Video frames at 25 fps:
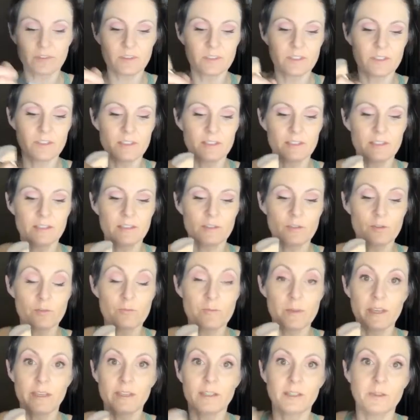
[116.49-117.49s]
This sets
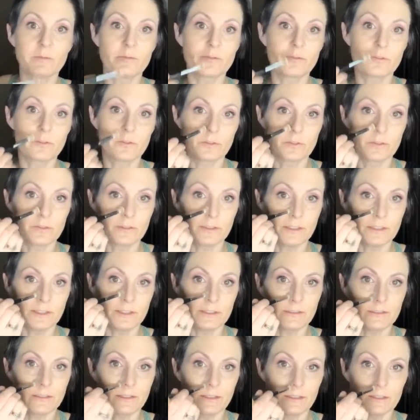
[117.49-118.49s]
your makeup for the
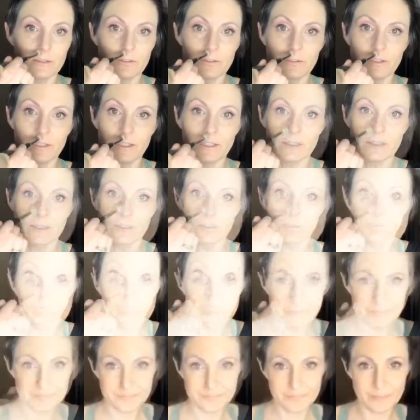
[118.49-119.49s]
entire day.
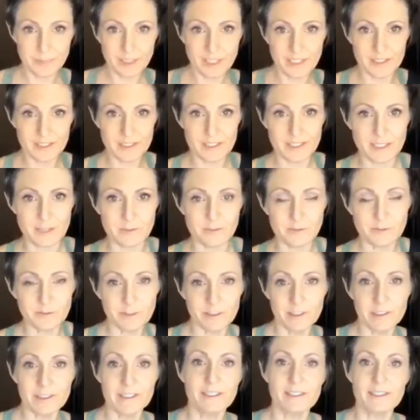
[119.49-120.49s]
Because I'm
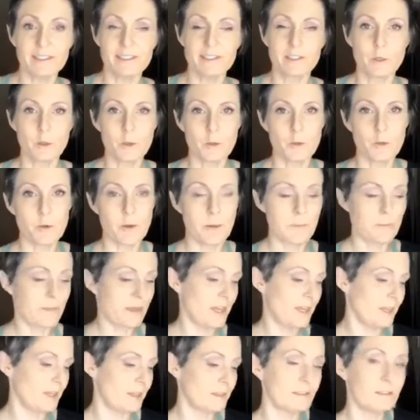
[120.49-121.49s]
feeling so
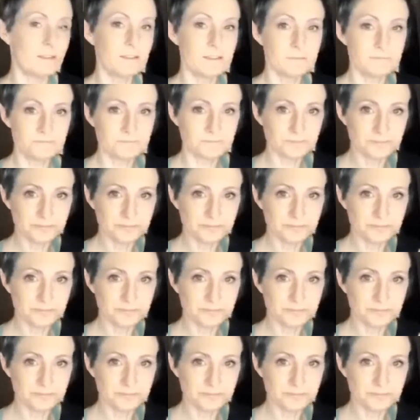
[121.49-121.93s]
pale